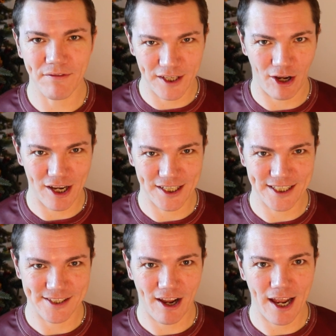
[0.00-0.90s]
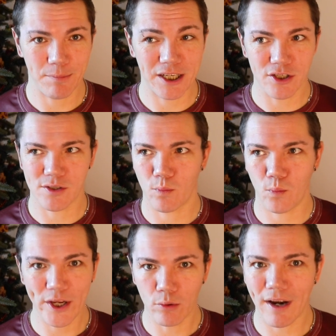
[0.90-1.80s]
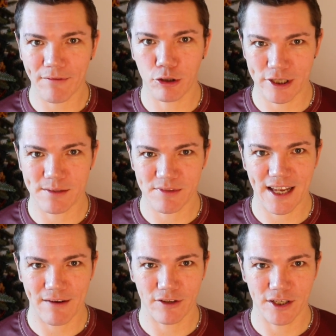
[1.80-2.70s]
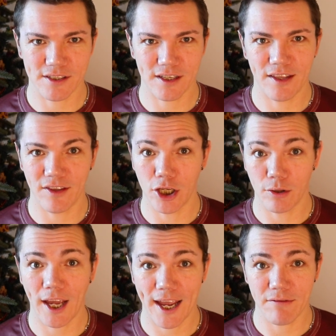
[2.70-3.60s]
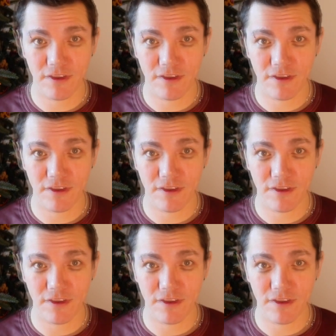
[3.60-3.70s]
of the ideas I had, because we all love Christmas adverts in the UK,